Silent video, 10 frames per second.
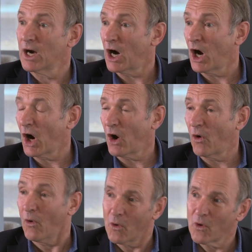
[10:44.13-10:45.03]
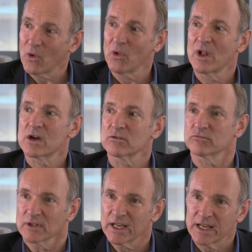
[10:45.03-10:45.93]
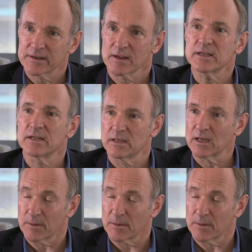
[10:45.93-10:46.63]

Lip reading: are all really excited